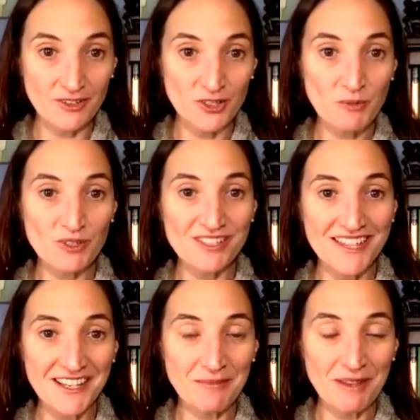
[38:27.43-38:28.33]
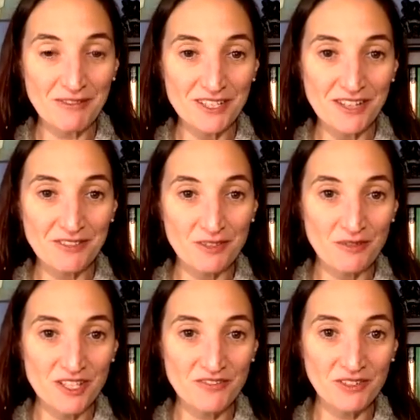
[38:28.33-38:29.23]
You're supposed to take them every day for the
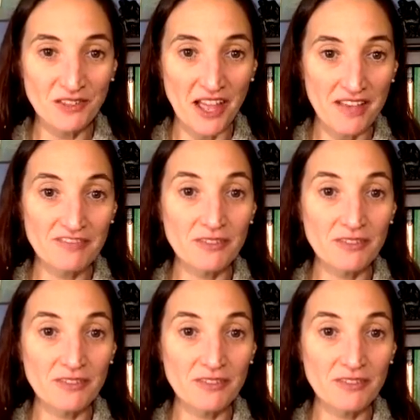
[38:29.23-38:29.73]
rest of your life.